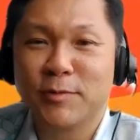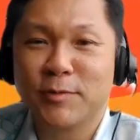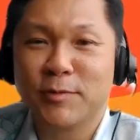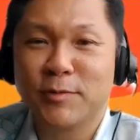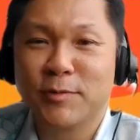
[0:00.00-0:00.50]

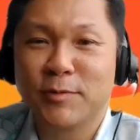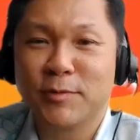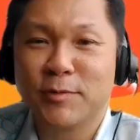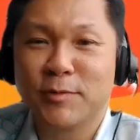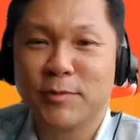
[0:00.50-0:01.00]
Just
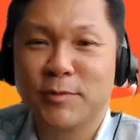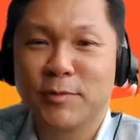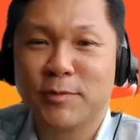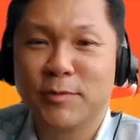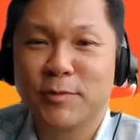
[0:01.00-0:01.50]

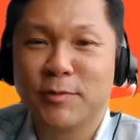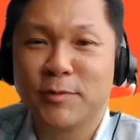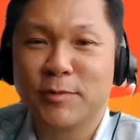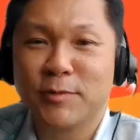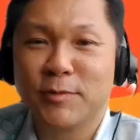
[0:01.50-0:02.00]
that's
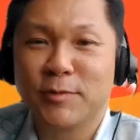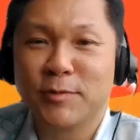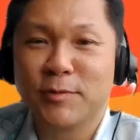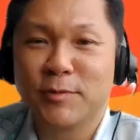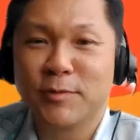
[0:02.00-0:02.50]
on
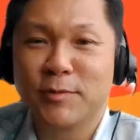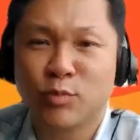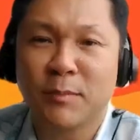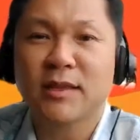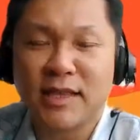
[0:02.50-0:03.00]

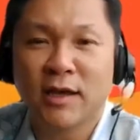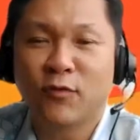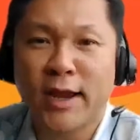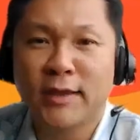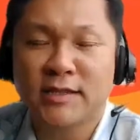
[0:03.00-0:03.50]
the
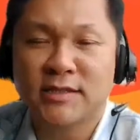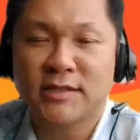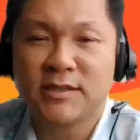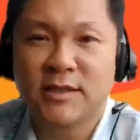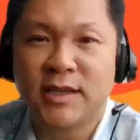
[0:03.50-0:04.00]

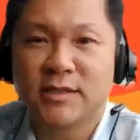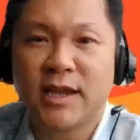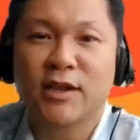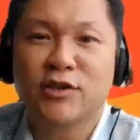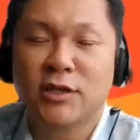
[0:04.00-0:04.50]
$4,000. That's
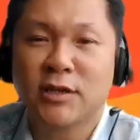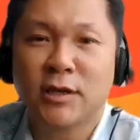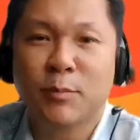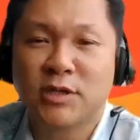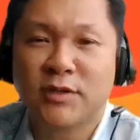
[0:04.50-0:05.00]
actually the
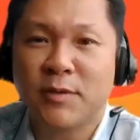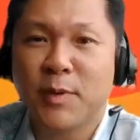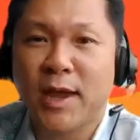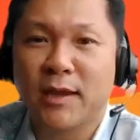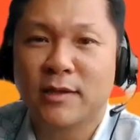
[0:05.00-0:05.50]
positive
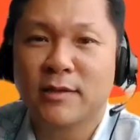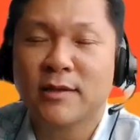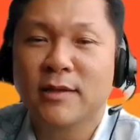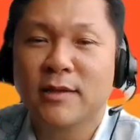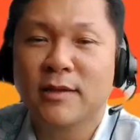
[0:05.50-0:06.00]
impact,
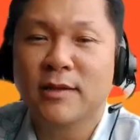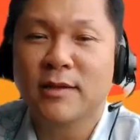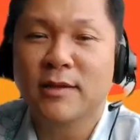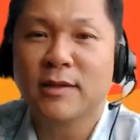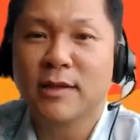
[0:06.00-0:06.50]

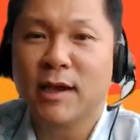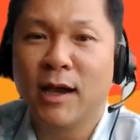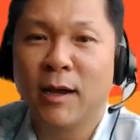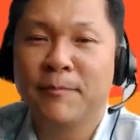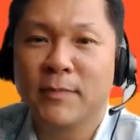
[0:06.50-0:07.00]

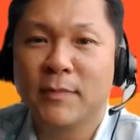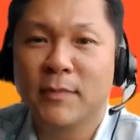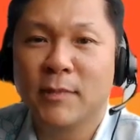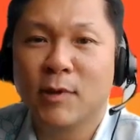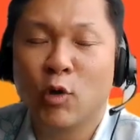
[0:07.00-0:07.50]

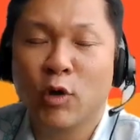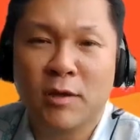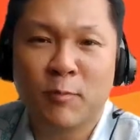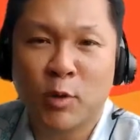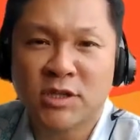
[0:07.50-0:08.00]

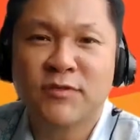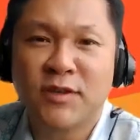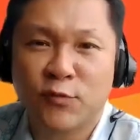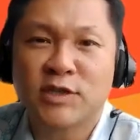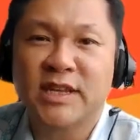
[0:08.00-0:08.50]
or
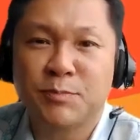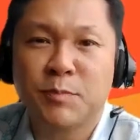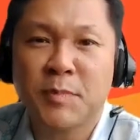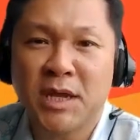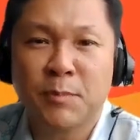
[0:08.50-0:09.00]
positive
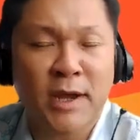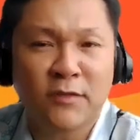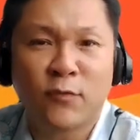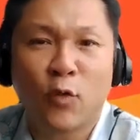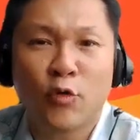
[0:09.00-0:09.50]
difference that's
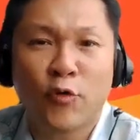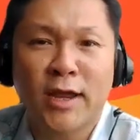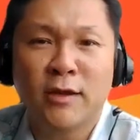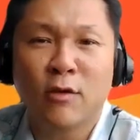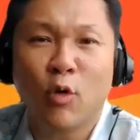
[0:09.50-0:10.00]
made by the
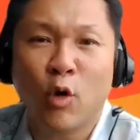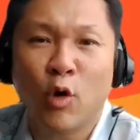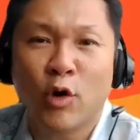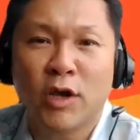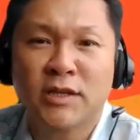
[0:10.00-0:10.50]

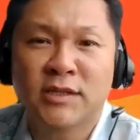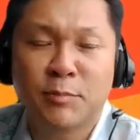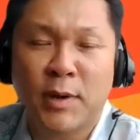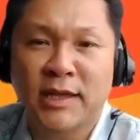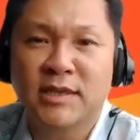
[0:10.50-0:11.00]
$4,000, or
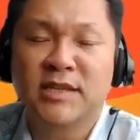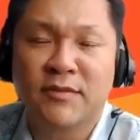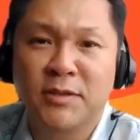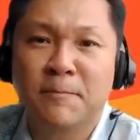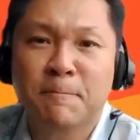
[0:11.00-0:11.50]
is it by
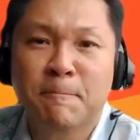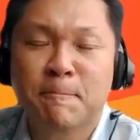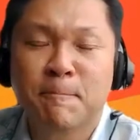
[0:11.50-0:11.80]
the 7?